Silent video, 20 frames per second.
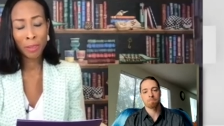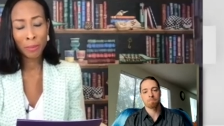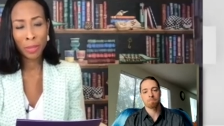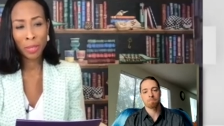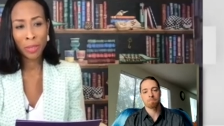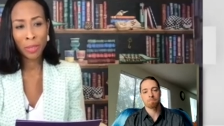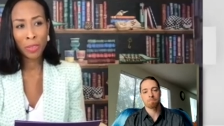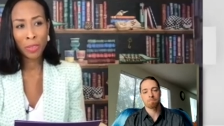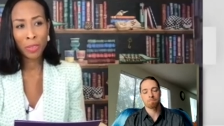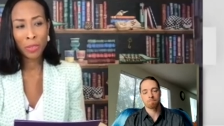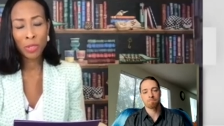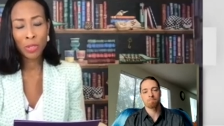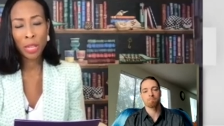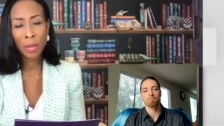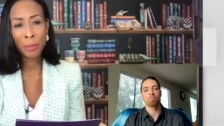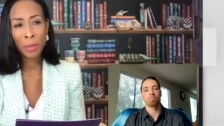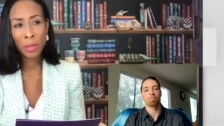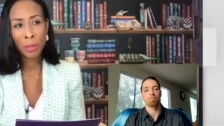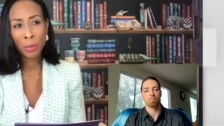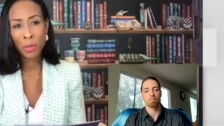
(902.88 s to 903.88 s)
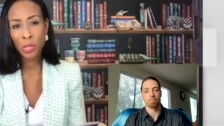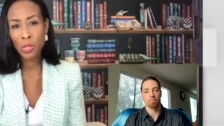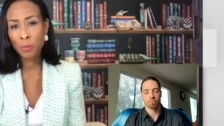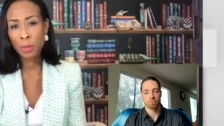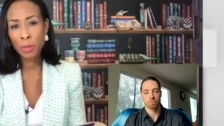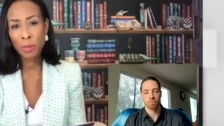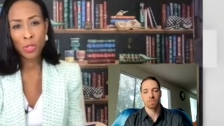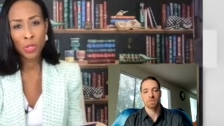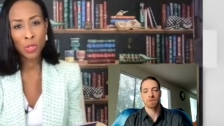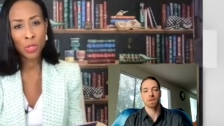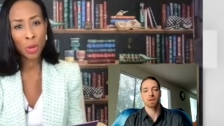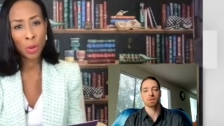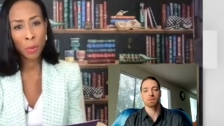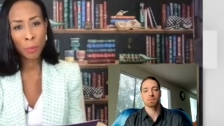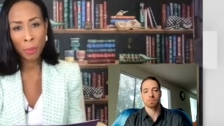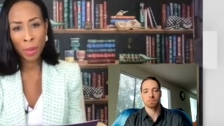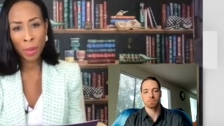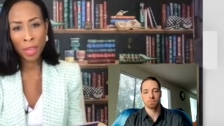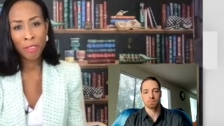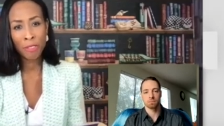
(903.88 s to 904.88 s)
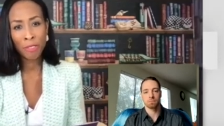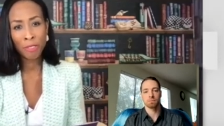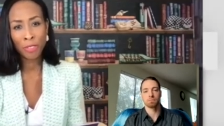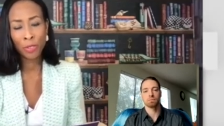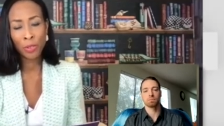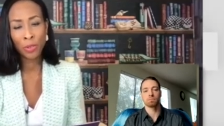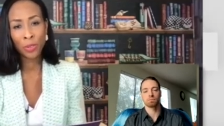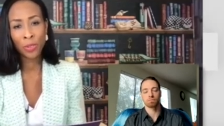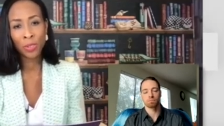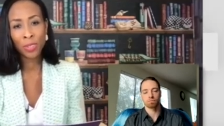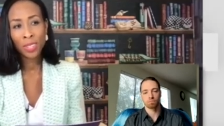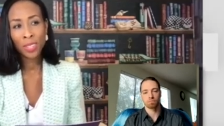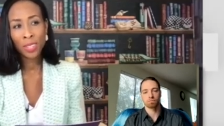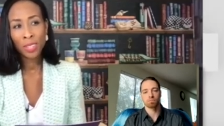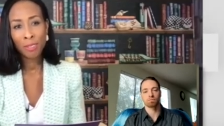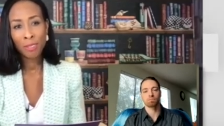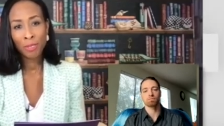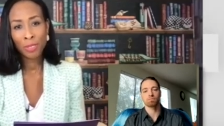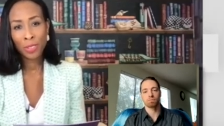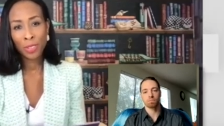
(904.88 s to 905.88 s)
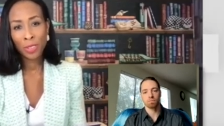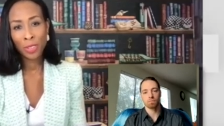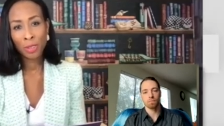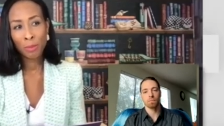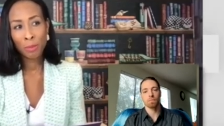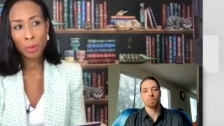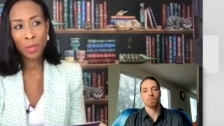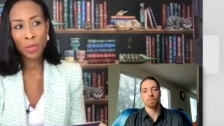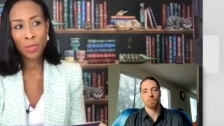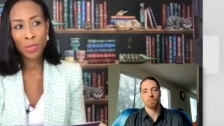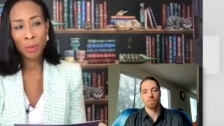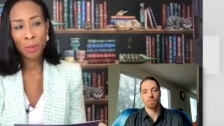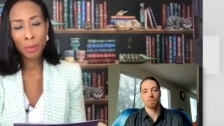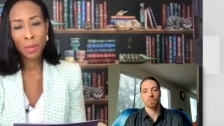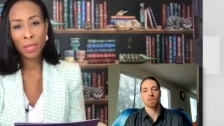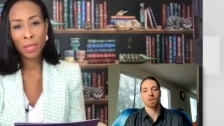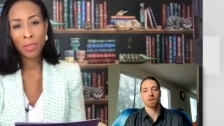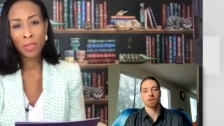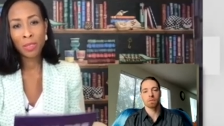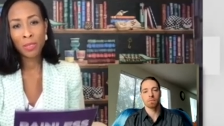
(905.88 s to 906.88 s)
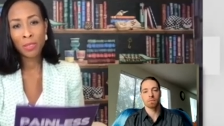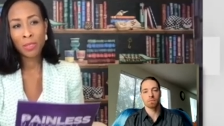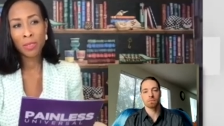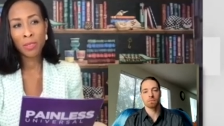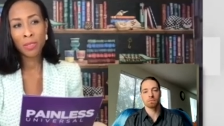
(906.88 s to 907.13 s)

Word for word: I mean, I mean, it must be so painful for you because I mean,